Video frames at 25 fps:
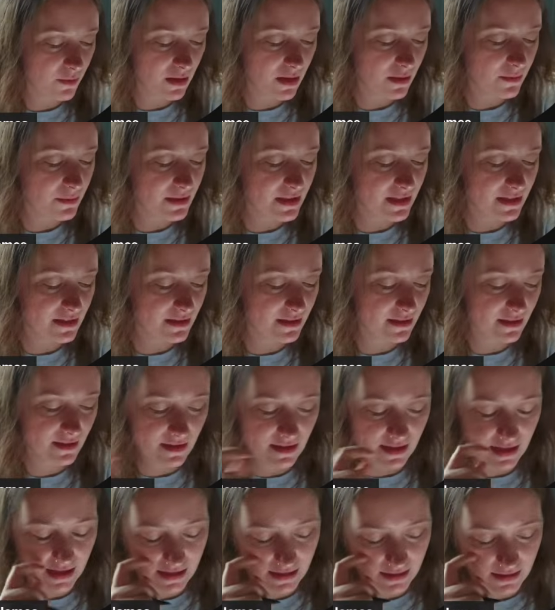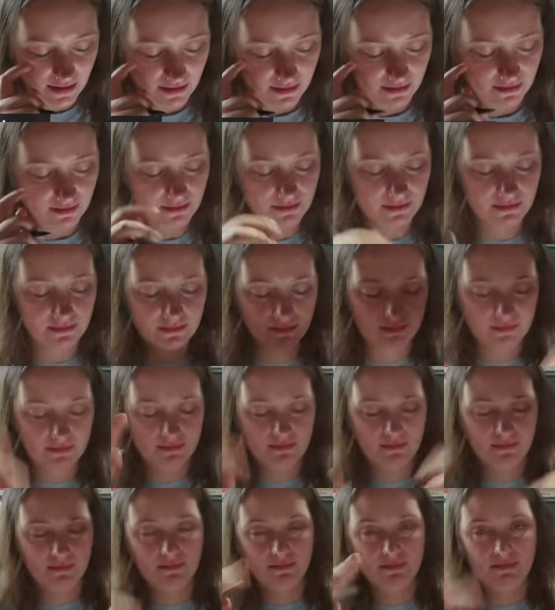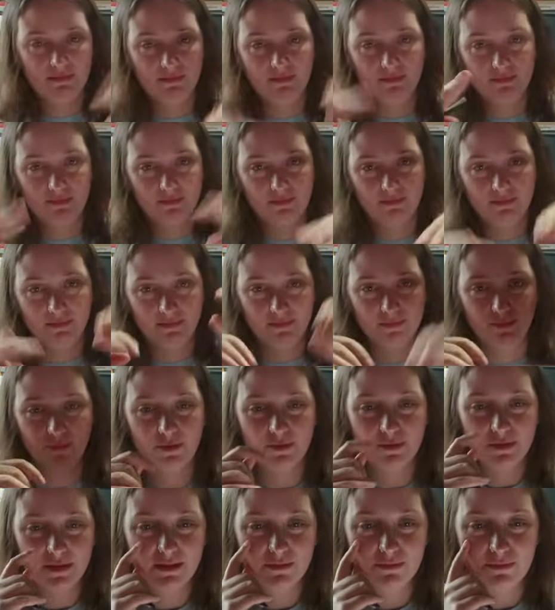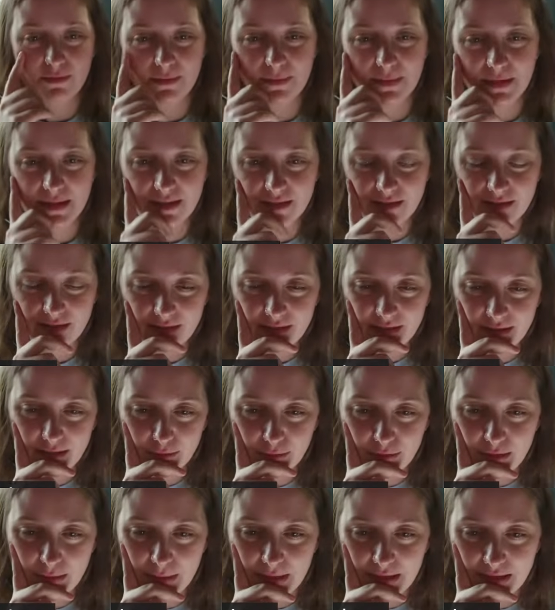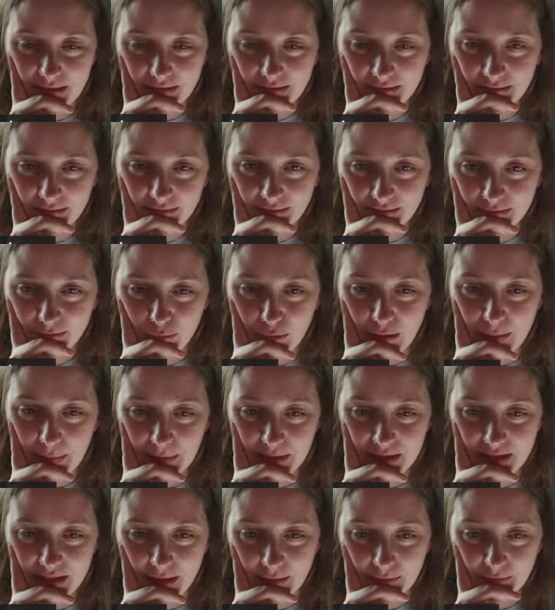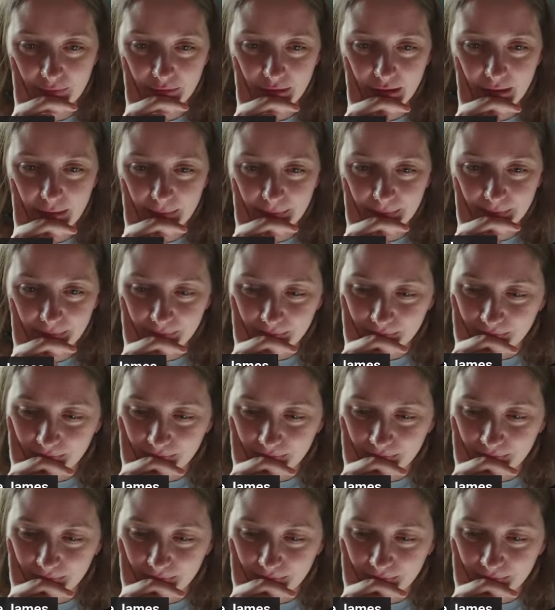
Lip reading: would the like, where would the ribbon whips come from?